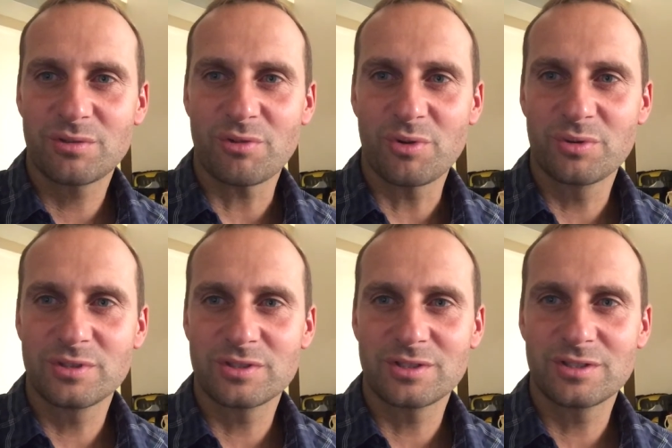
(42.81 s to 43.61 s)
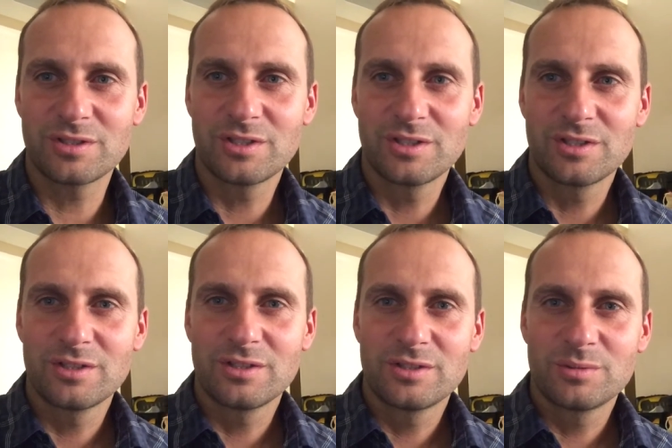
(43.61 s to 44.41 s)
thrones and
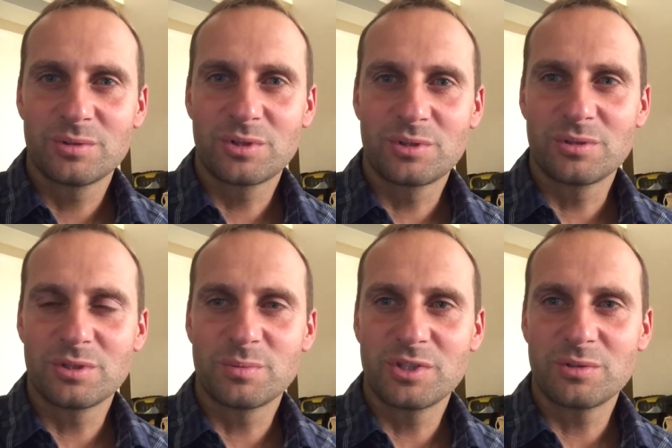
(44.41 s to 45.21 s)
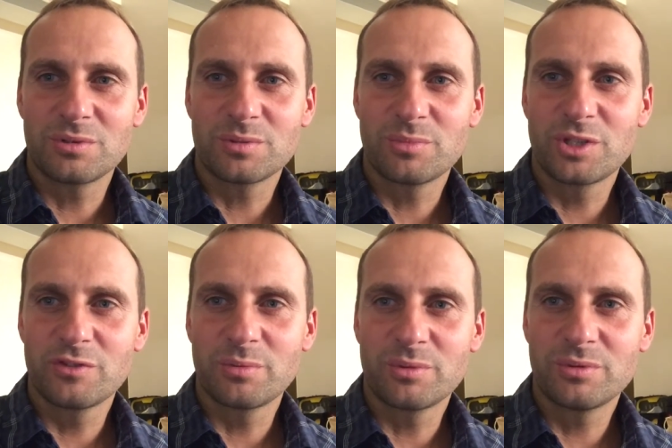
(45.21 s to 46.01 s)
my goodness me, it was
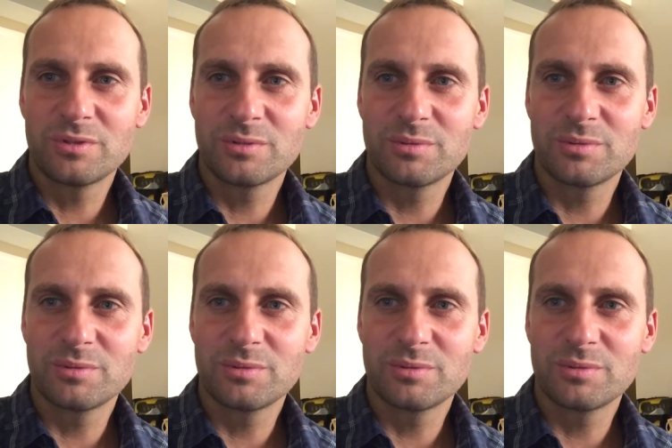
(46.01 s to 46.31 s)
unbelievable.